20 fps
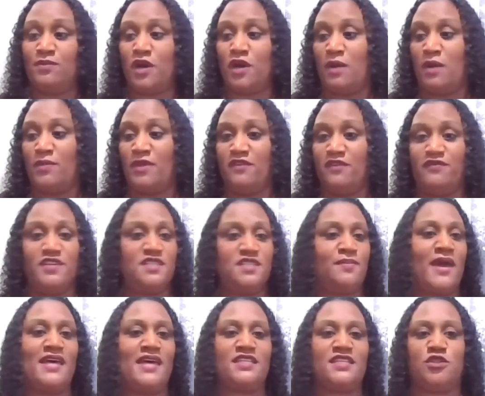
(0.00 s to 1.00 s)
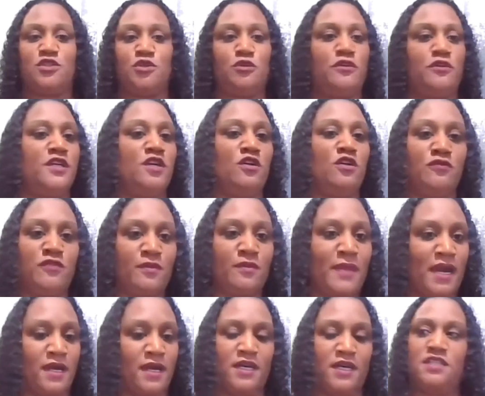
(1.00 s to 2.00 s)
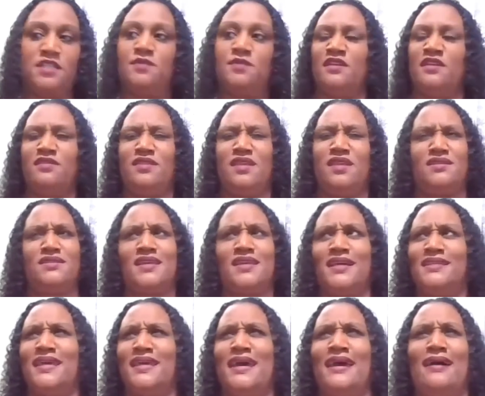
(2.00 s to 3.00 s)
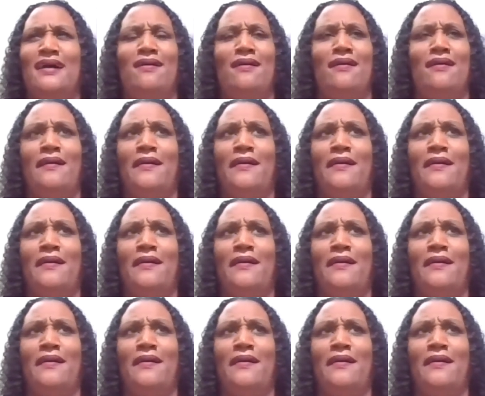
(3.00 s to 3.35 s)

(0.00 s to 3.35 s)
if it's pastoral for my husband and things like that,